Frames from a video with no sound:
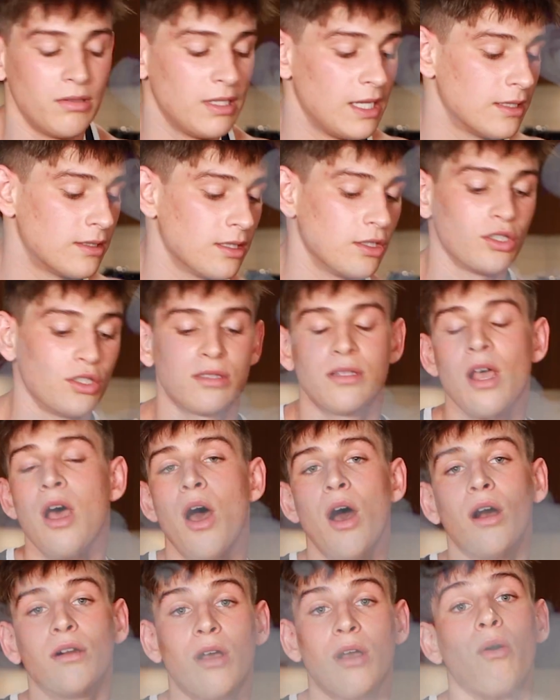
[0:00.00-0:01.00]
need to just
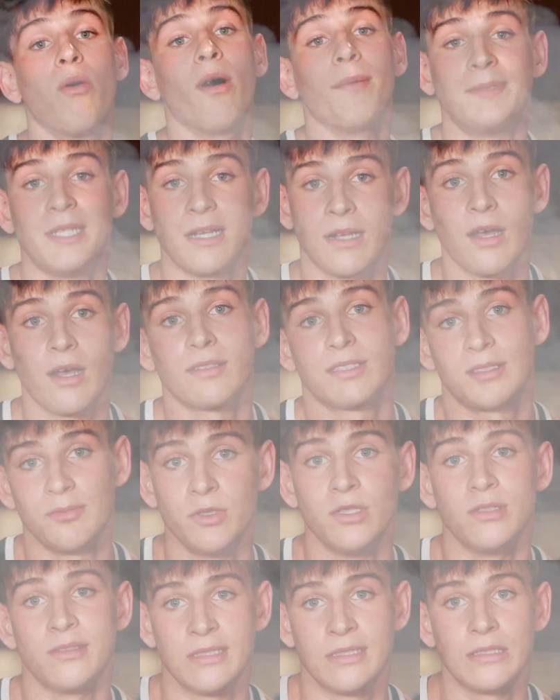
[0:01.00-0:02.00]
go up to
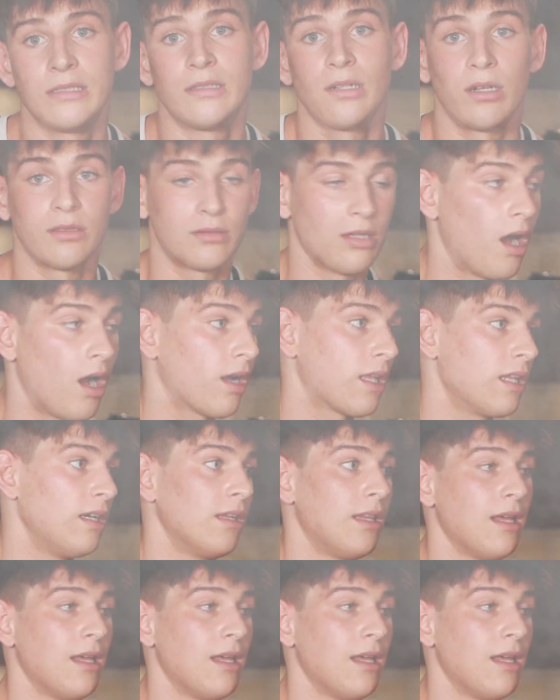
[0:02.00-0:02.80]
customers and start talking to